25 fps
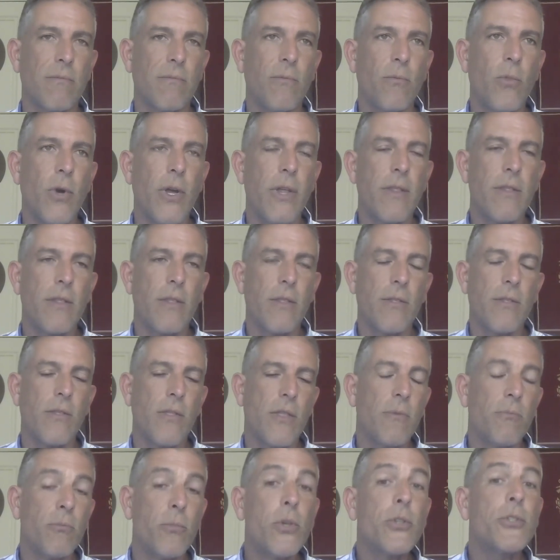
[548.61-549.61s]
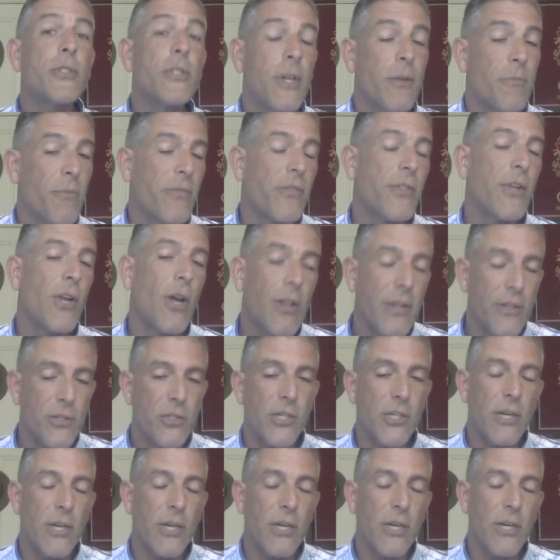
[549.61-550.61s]
with the Muslim
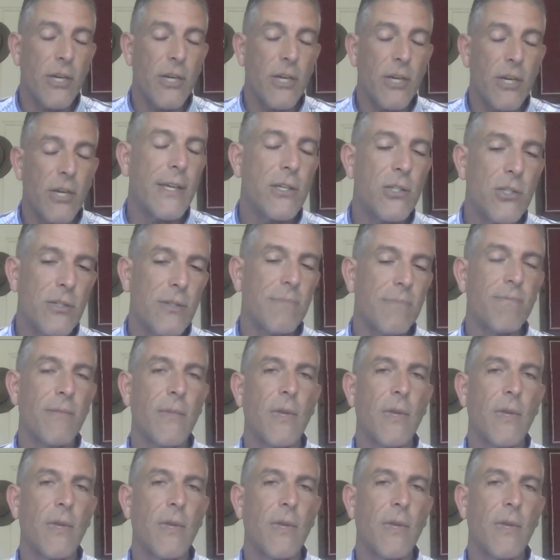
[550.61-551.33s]
theology of revelation.